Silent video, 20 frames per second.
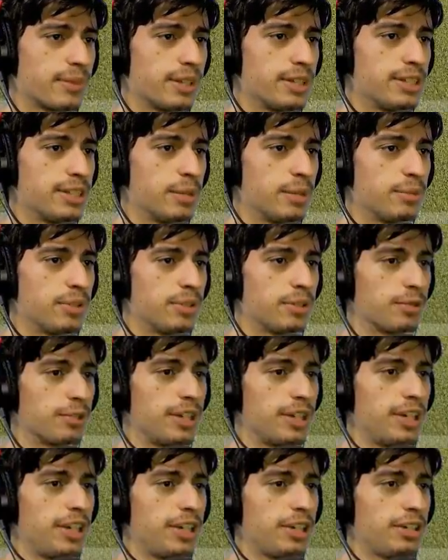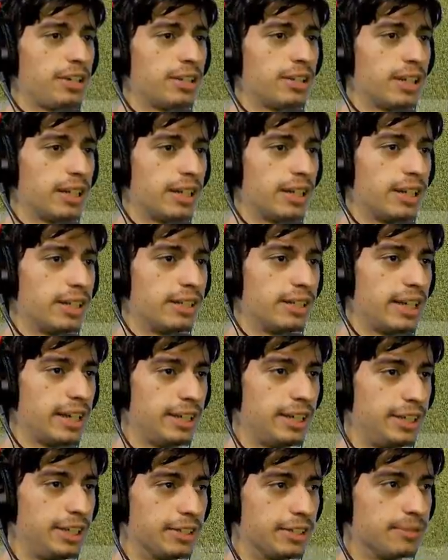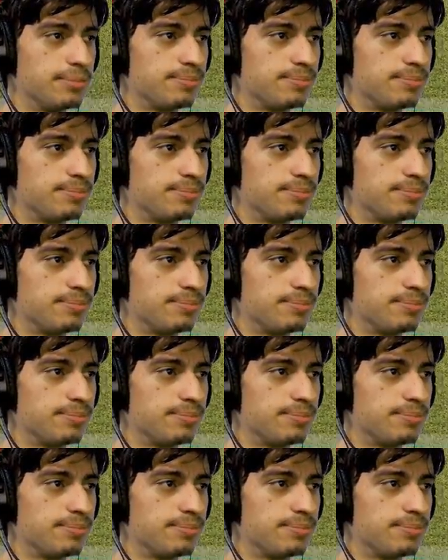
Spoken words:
Same thing right here and here.